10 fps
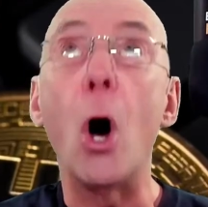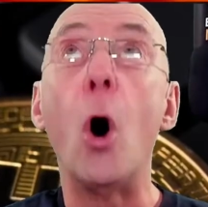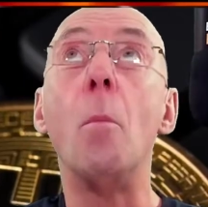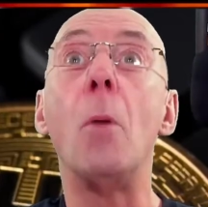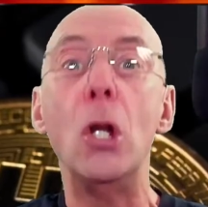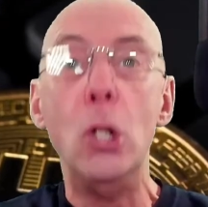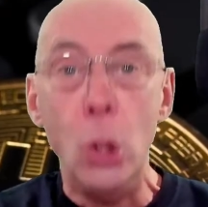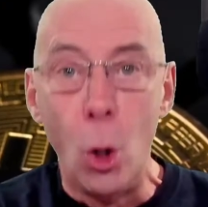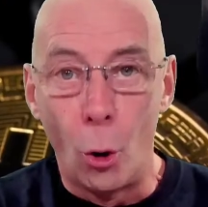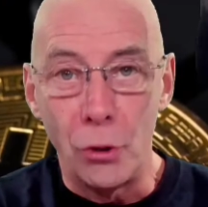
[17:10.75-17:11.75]
Oh my
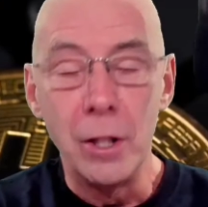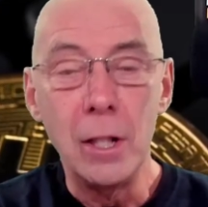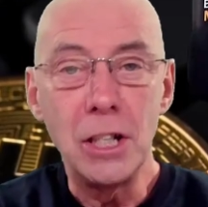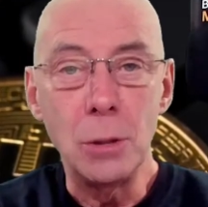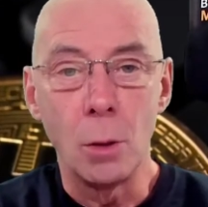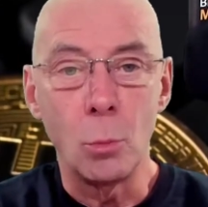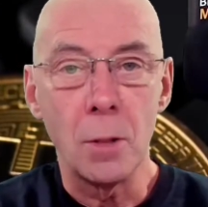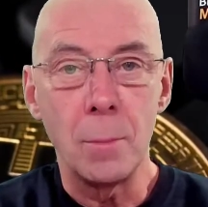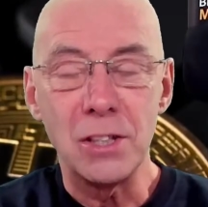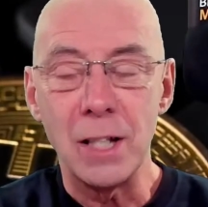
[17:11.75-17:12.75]
Lord, you won't want to
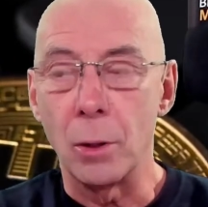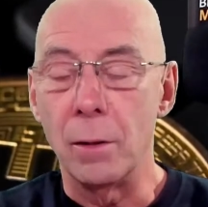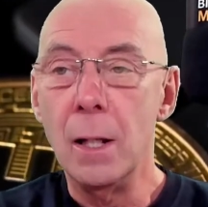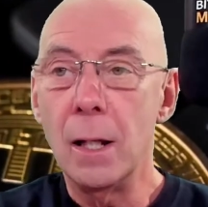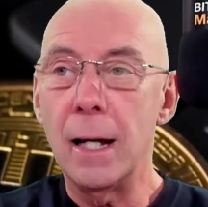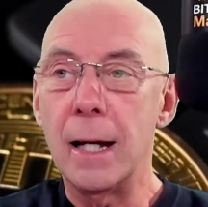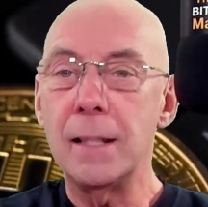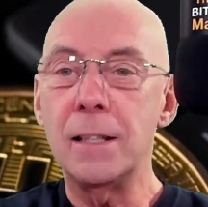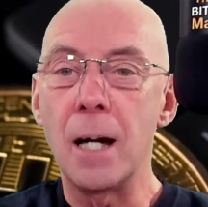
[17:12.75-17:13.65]
miss that one. And,